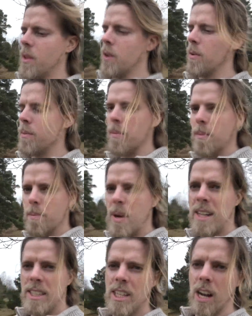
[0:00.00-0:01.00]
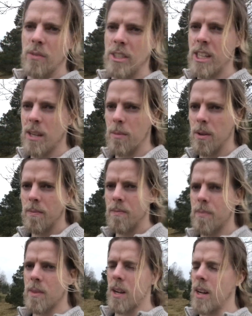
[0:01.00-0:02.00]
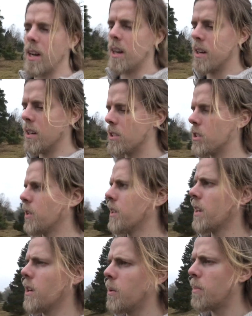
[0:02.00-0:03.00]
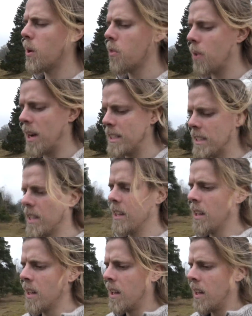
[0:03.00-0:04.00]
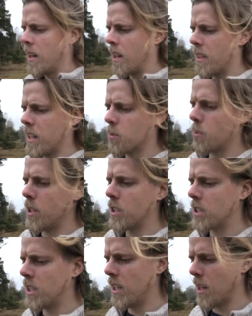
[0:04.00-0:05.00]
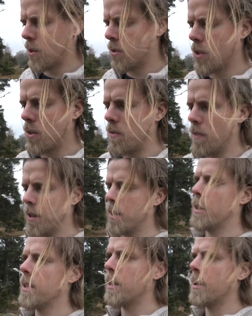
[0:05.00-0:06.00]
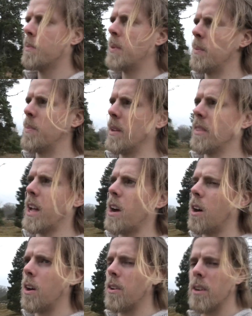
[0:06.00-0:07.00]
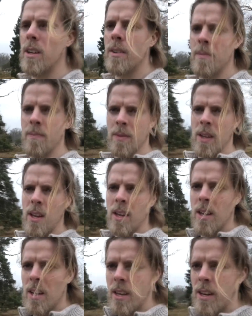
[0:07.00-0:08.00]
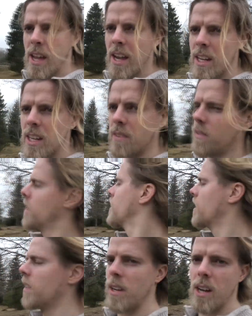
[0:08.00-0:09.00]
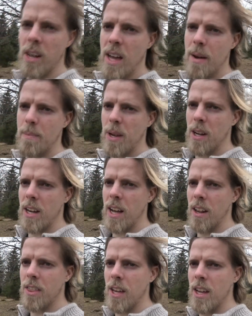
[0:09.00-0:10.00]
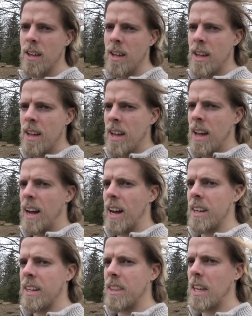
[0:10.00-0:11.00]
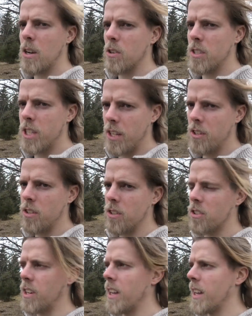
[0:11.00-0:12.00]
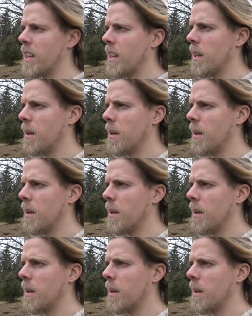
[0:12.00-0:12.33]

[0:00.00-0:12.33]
you know bad self-esteem uh, so it can go both ways and that's why you see a lot of people they are negative unhappy unhealthy and they continuously